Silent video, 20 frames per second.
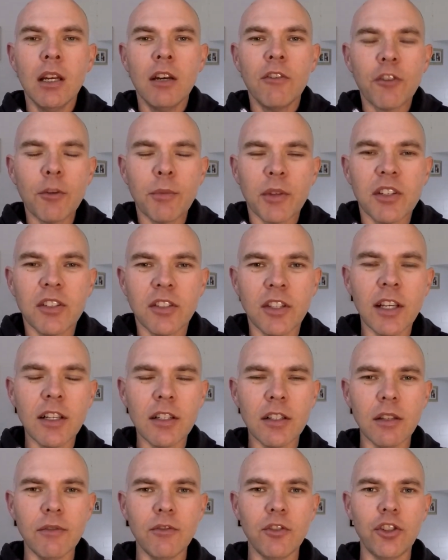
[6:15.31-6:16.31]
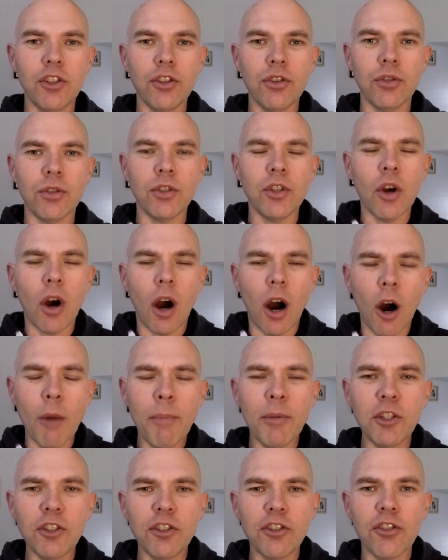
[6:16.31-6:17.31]
from the 6th of June, your
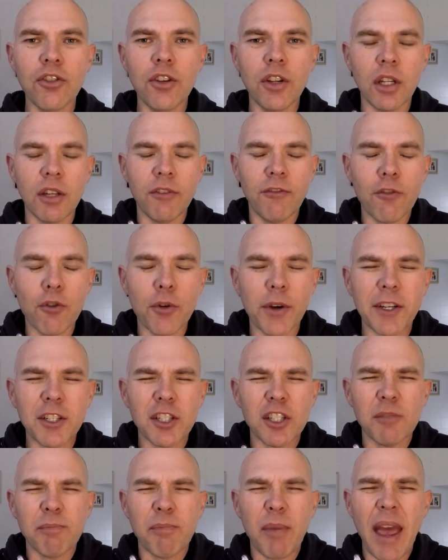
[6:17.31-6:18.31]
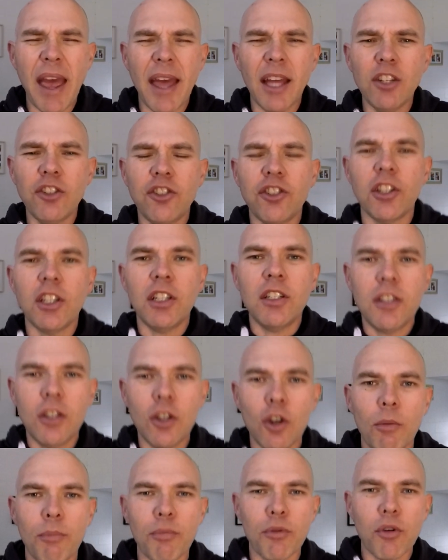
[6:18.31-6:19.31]
opportunity for expansion into
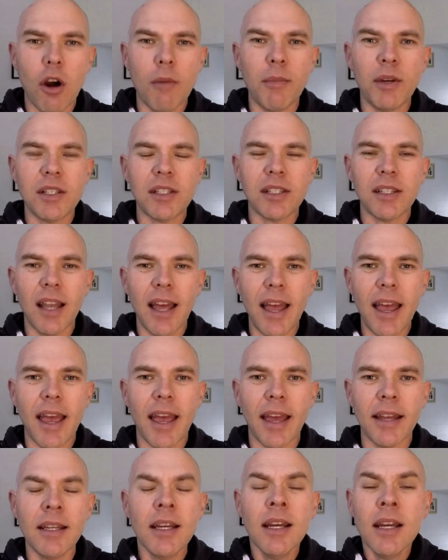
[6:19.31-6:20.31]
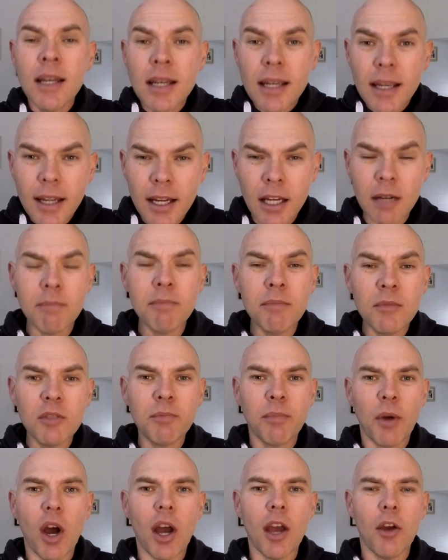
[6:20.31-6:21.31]
your promised land comes
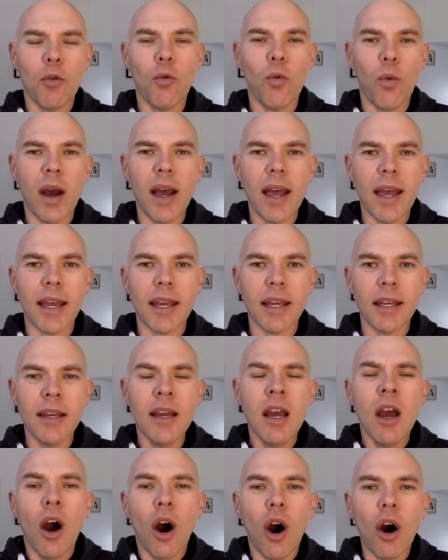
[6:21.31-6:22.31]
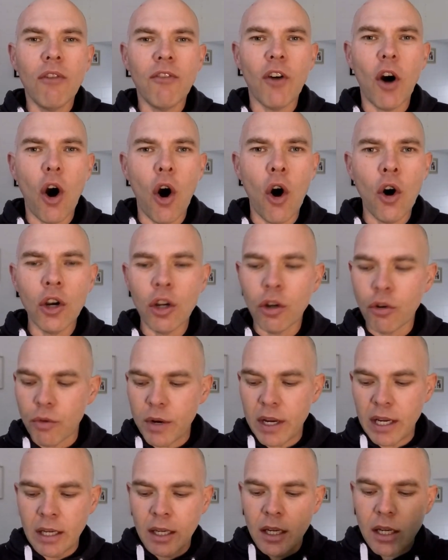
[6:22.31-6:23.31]
by way of
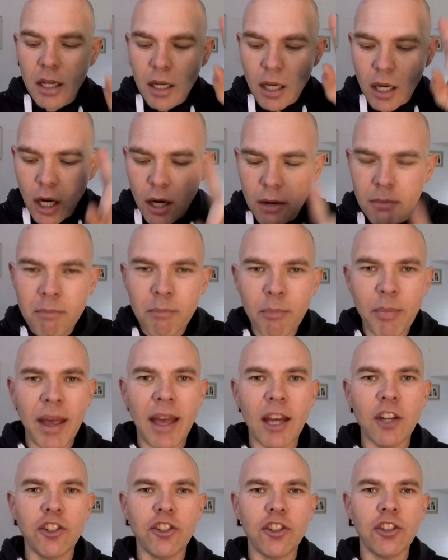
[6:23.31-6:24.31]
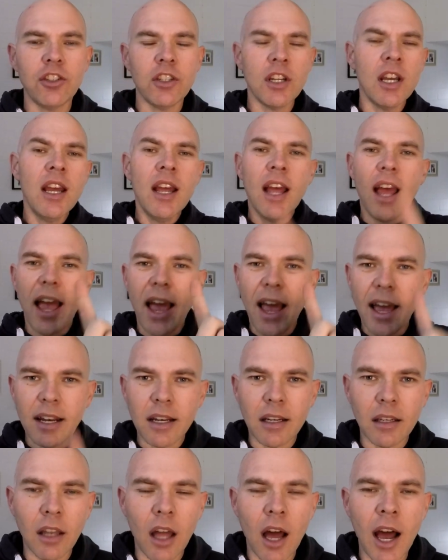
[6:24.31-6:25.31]
honoring compassion
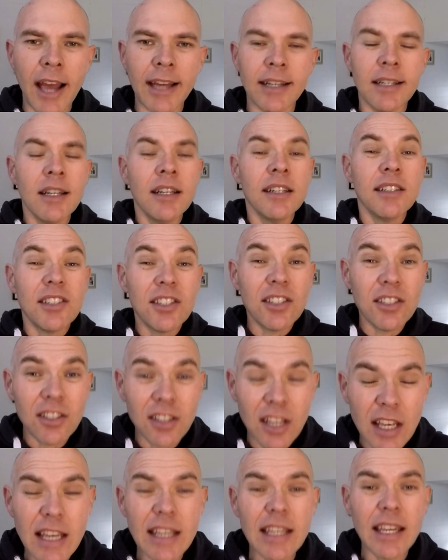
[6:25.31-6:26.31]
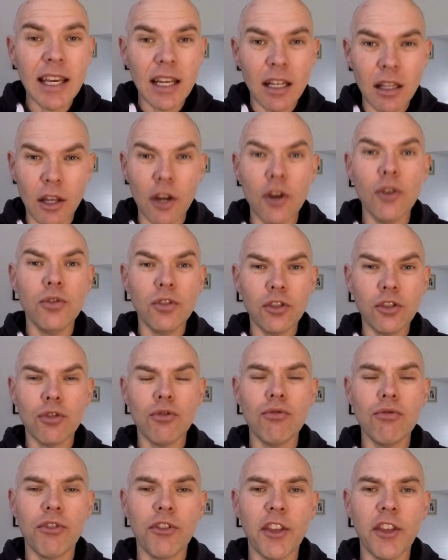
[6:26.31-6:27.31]
and light. Seeking those
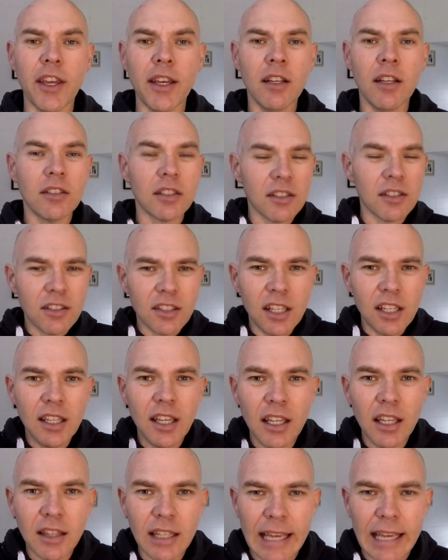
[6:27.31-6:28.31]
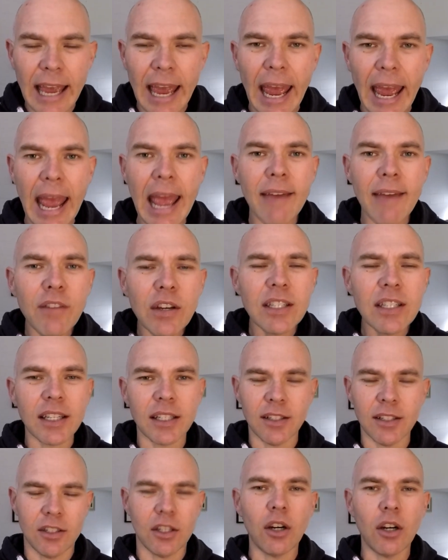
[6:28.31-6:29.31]
two things, seeking the
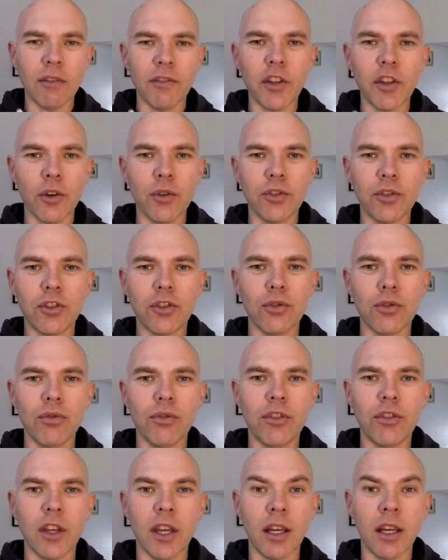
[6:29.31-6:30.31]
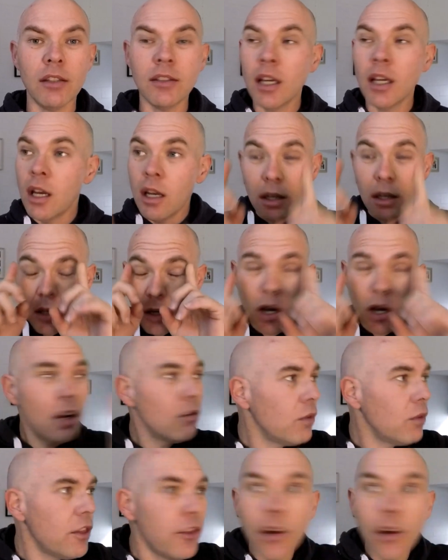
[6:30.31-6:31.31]
evidence of those two things, not
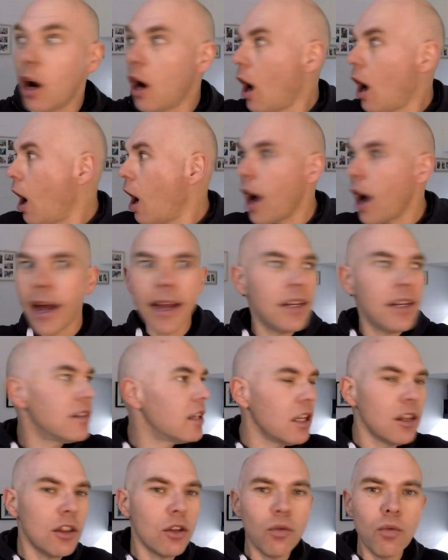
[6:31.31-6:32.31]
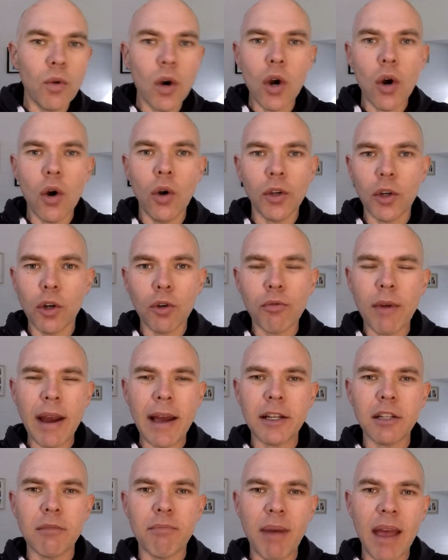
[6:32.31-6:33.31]
with your eyes in the world
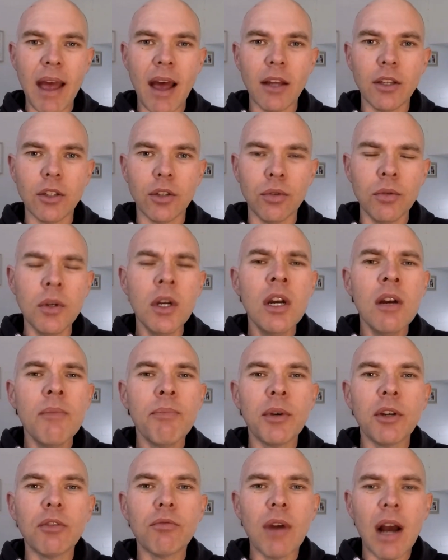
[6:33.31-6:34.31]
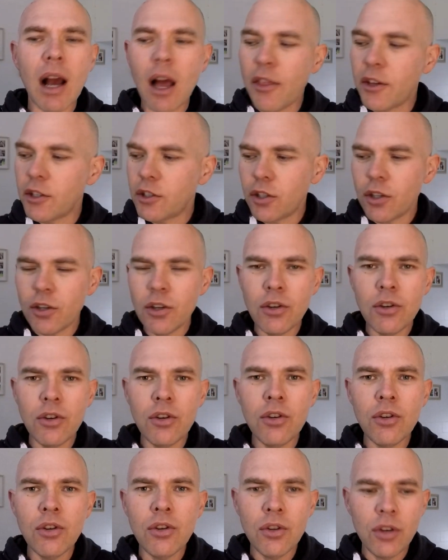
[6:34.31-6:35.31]
around about you, but rather
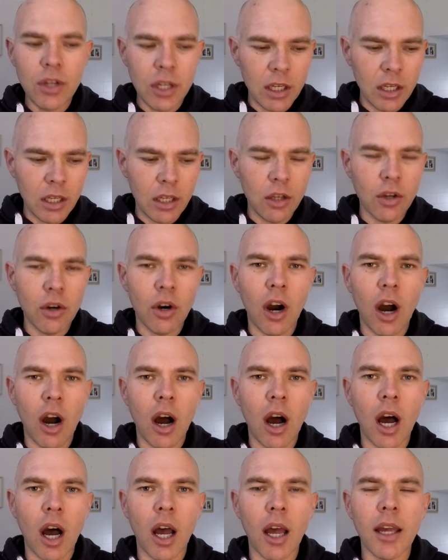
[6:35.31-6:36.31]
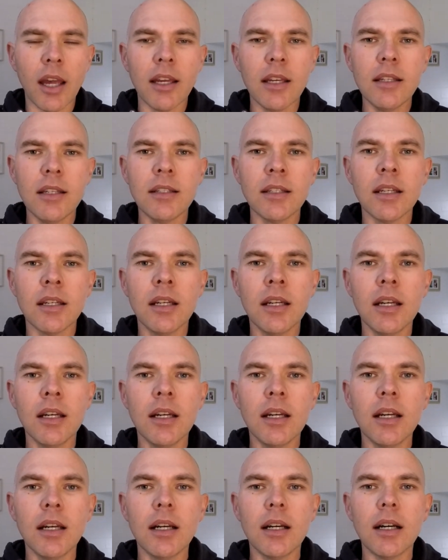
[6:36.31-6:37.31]
turning your eyes
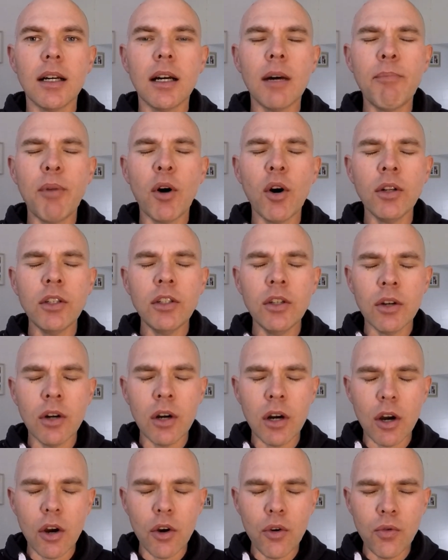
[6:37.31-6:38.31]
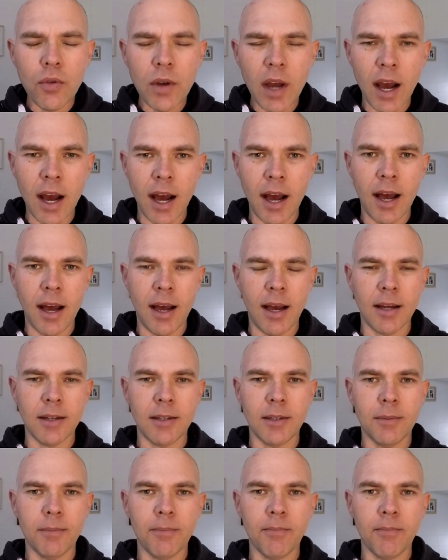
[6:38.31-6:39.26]
upon your own heart.